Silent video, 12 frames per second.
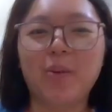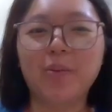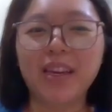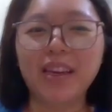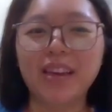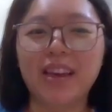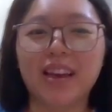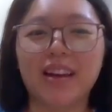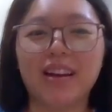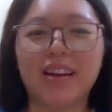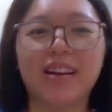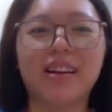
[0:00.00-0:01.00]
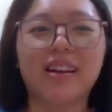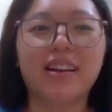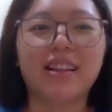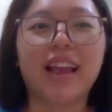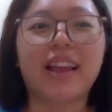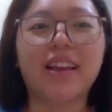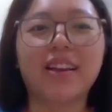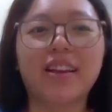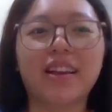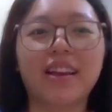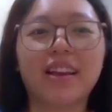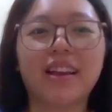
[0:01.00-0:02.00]
for me, uh like
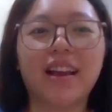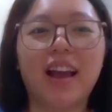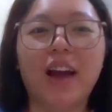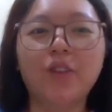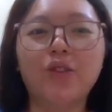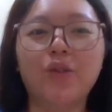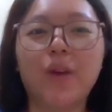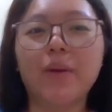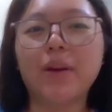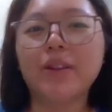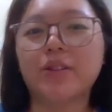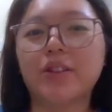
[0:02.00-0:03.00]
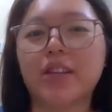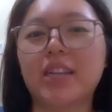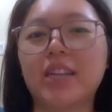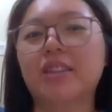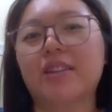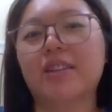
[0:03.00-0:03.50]
how do I want to change in